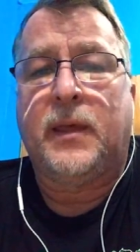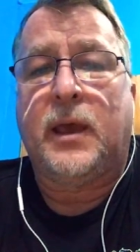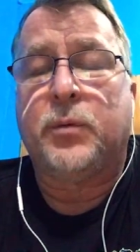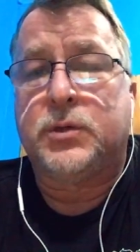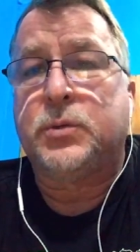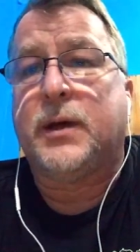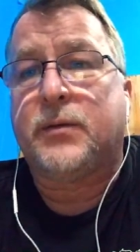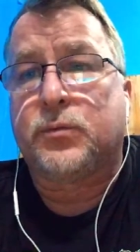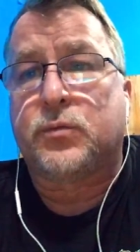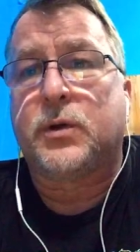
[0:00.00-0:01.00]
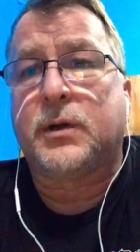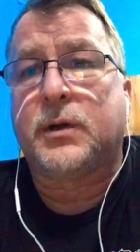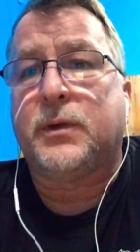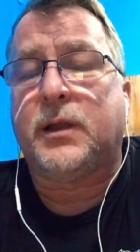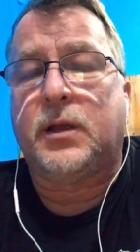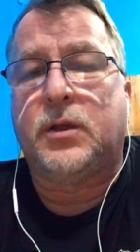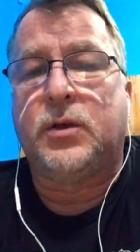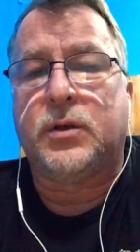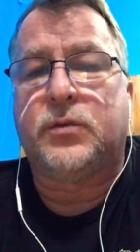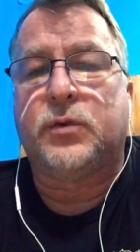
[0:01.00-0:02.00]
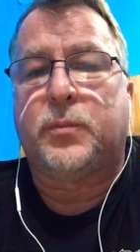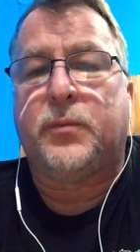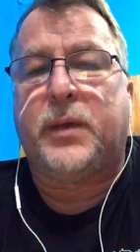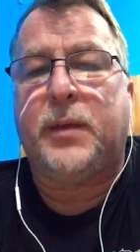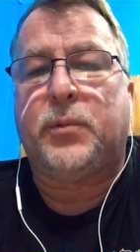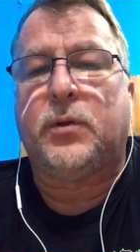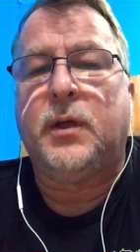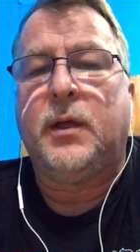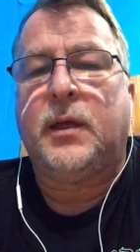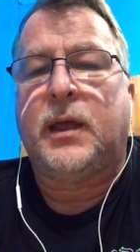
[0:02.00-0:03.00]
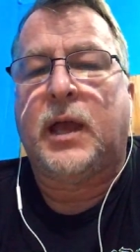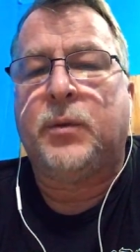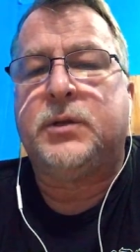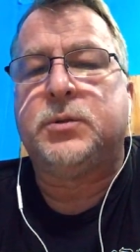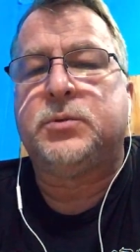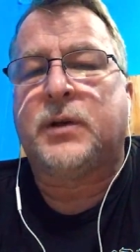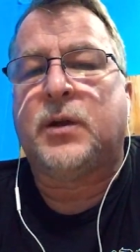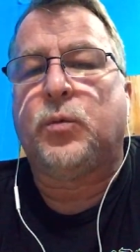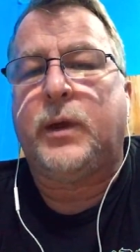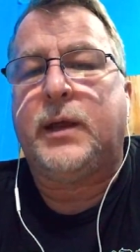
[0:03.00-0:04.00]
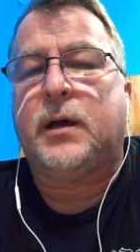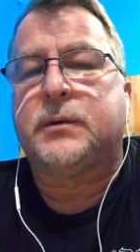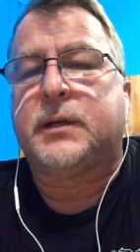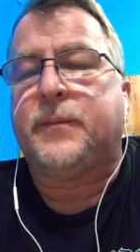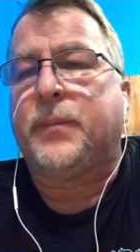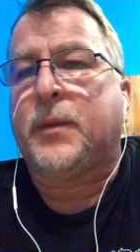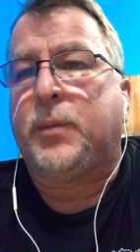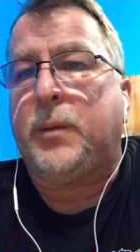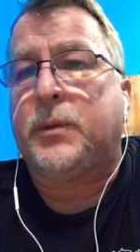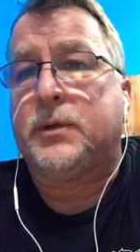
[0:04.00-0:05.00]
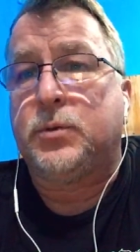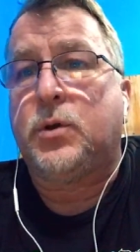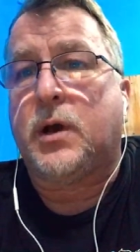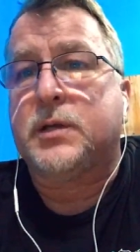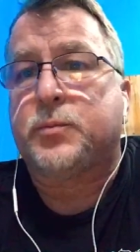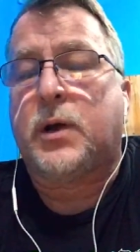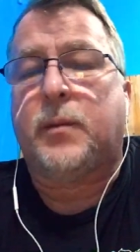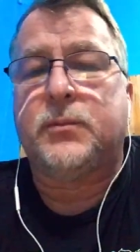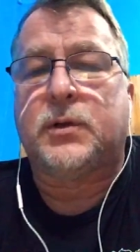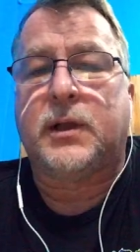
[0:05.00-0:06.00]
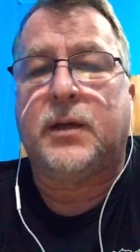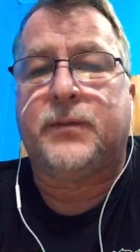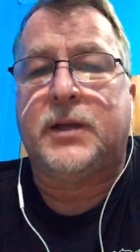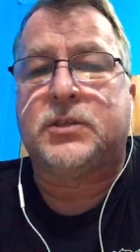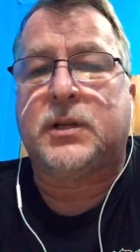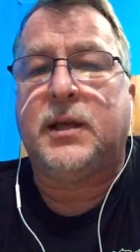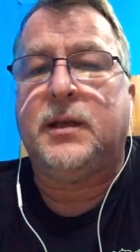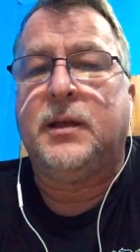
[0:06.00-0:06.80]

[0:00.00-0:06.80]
And we do have a really, really good group of people. And we do try to weed out the people that do cause problems on here. Eventually,